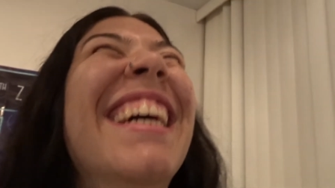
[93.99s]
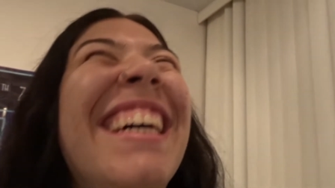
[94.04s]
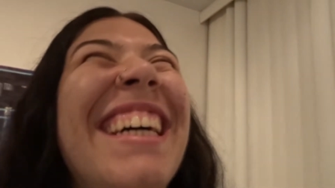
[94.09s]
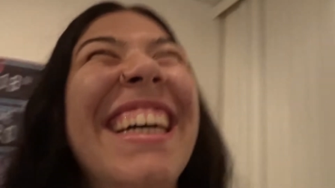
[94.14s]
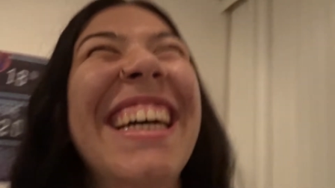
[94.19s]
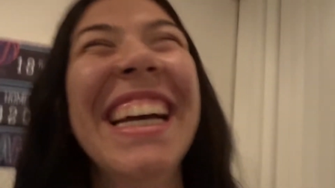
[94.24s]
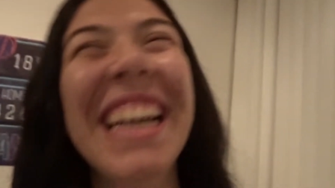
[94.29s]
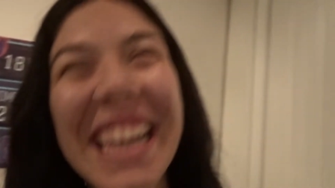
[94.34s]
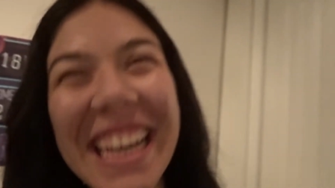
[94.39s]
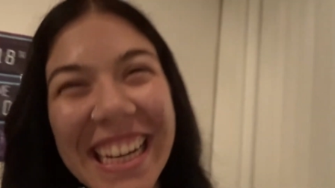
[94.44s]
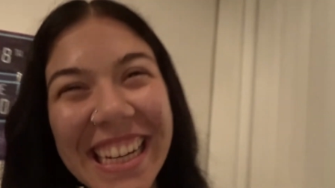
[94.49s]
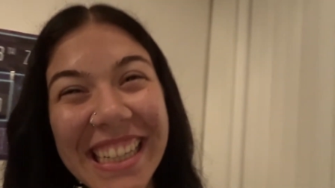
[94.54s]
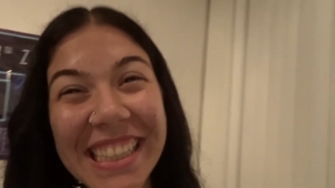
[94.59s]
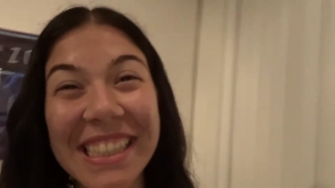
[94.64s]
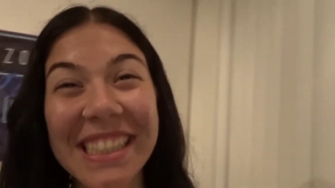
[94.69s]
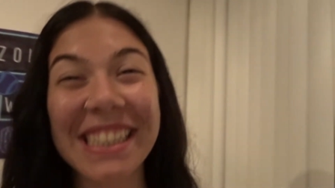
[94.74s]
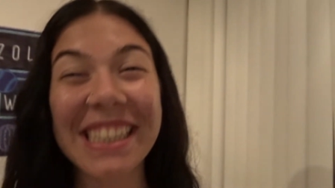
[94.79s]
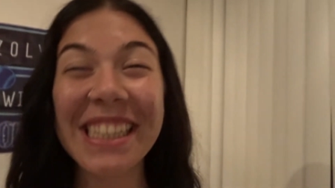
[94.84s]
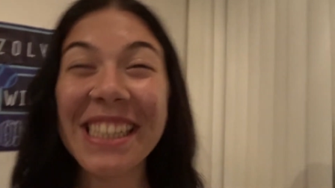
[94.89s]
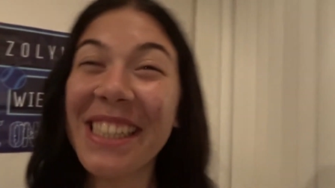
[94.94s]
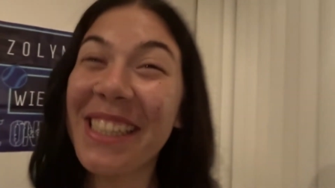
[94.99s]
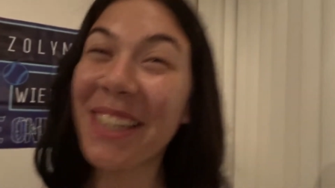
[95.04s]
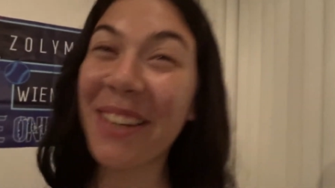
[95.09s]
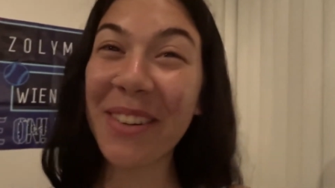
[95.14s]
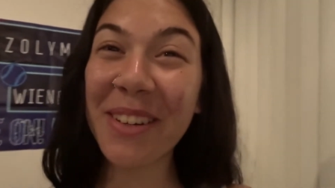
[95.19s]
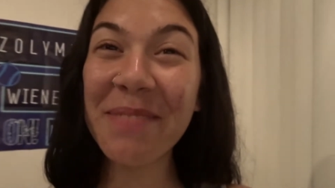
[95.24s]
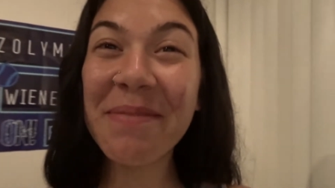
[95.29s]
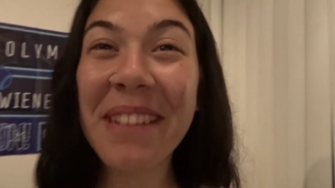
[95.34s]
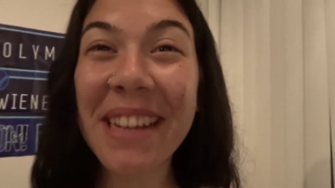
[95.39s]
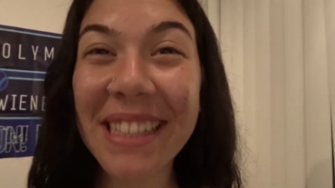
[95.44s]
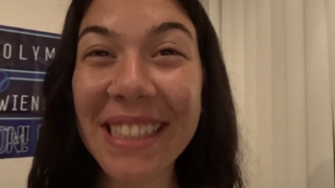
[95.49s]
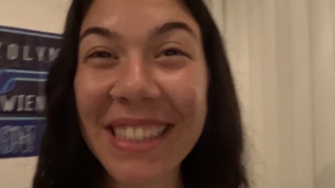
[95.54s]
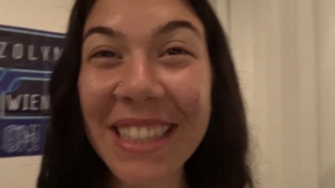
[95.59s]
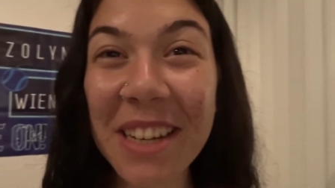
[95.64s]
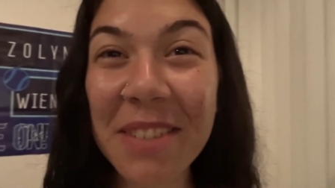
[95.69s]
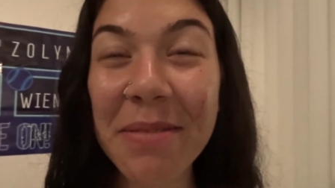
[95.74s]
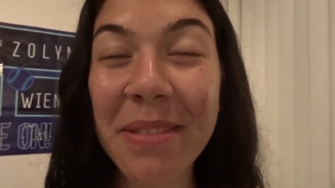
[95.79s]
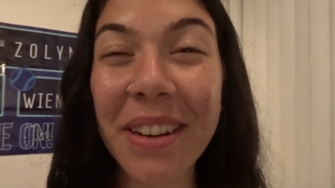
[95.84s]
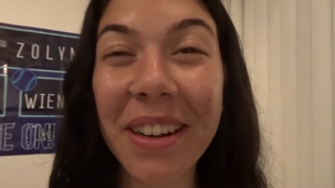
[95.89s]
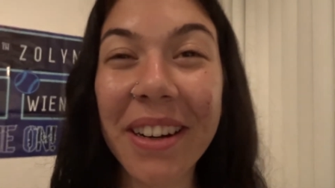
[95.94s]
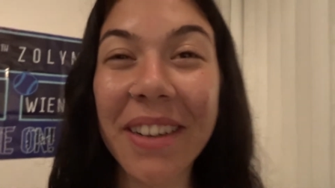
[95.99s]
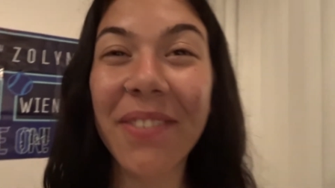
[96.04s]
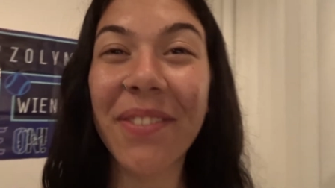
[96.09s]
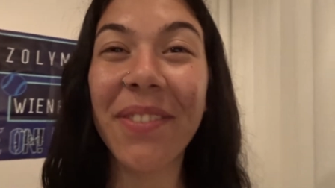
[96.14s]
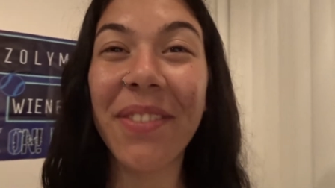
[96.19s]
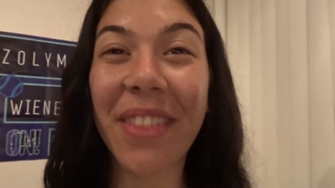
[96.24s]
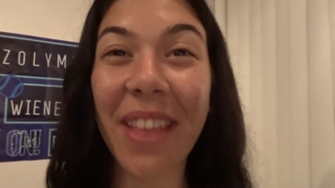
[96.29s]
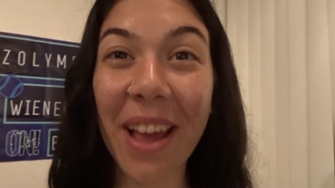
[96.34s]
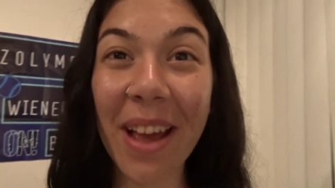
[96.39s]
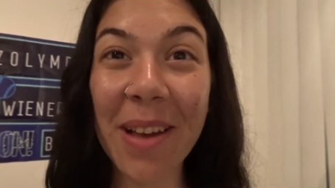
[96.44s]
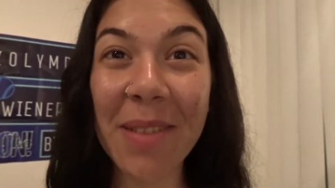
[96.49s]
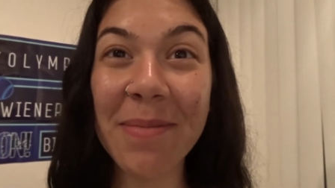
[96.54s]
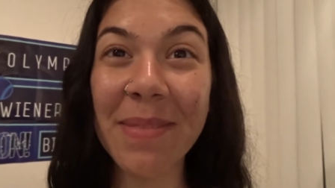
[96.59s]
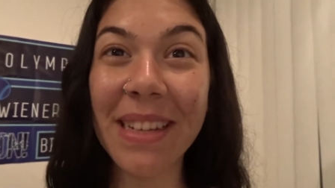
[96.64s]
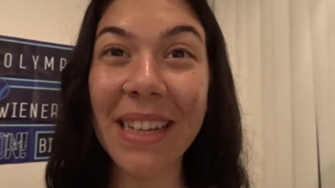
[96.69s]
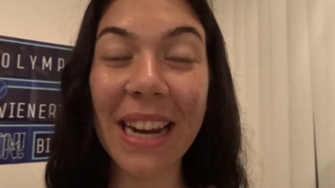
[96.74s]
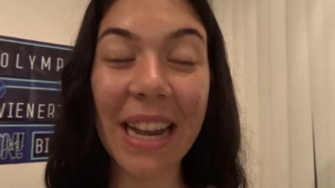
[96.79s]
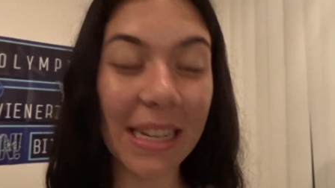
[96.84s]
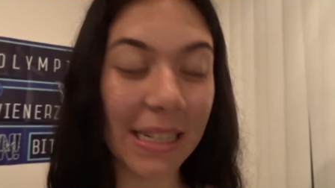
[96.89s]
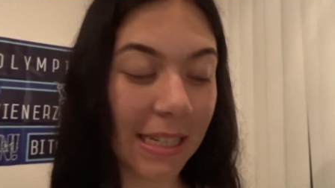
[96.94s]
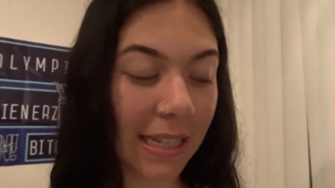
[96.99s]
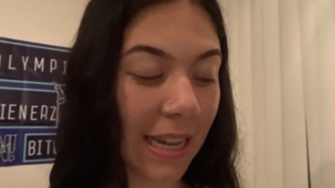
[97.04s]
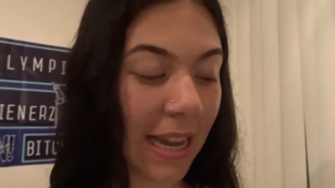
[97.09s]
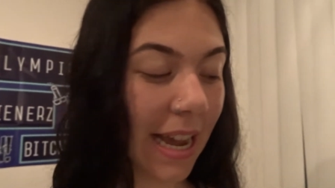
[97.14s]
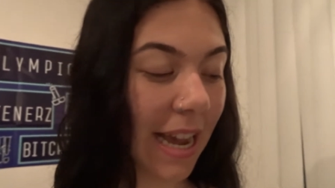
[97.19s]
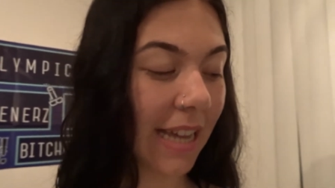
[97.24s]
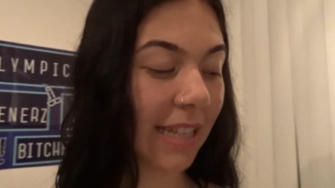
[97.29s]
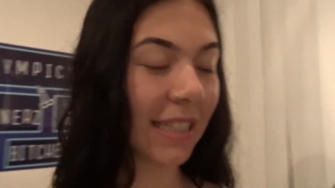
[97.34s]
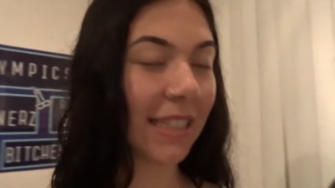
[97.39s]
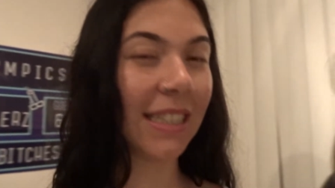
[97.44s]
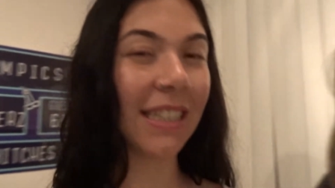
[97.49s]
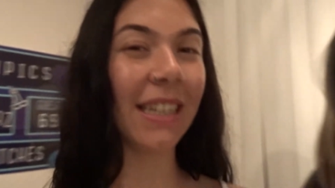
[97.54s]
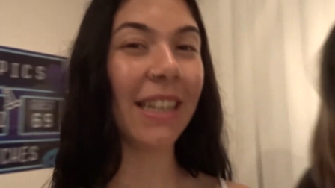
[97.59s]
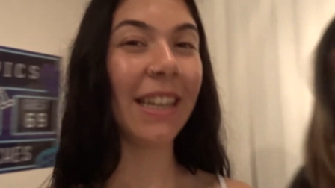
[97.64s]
mean, since Zoe messed up her thumb and has a cast,